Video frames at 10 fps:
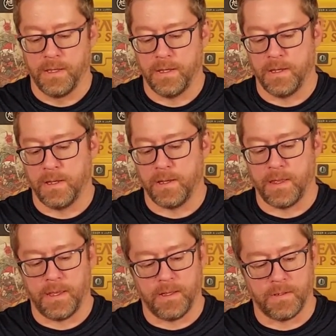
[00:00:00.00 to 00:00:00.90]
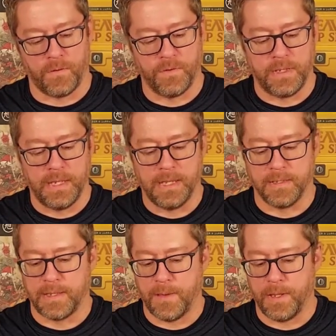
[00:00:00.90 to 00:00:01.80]
I think these are fatigue
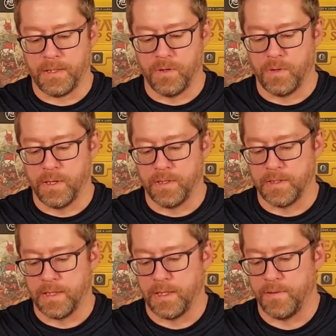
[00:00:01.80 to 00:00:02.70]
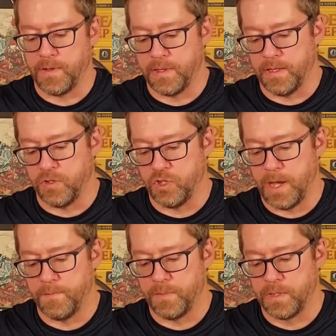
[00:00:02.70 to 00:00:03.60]
and stamina tokens, and then they've got these
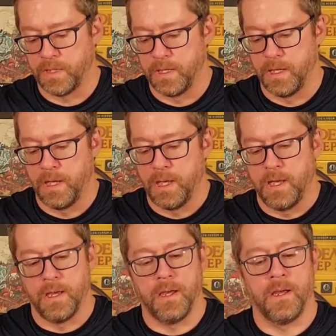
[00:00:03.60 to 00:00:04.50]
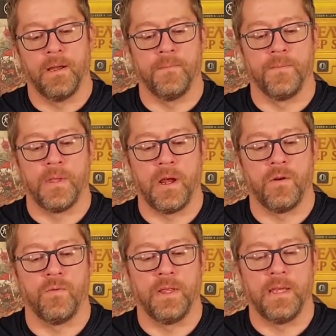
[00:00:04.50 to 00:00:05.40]
gems. They
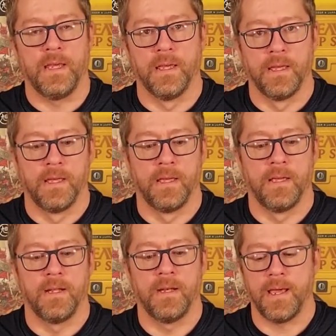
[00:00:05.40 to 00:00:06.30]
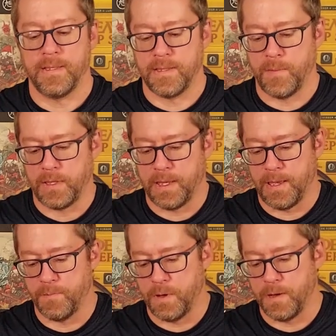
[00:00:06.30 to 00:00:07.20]
are really nice. They make the
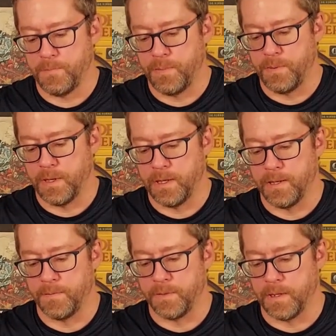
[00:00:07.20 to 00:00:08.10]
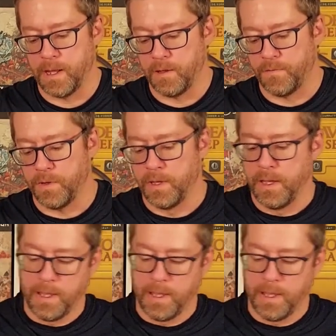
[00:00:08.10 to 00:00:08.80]
game pop, colorful,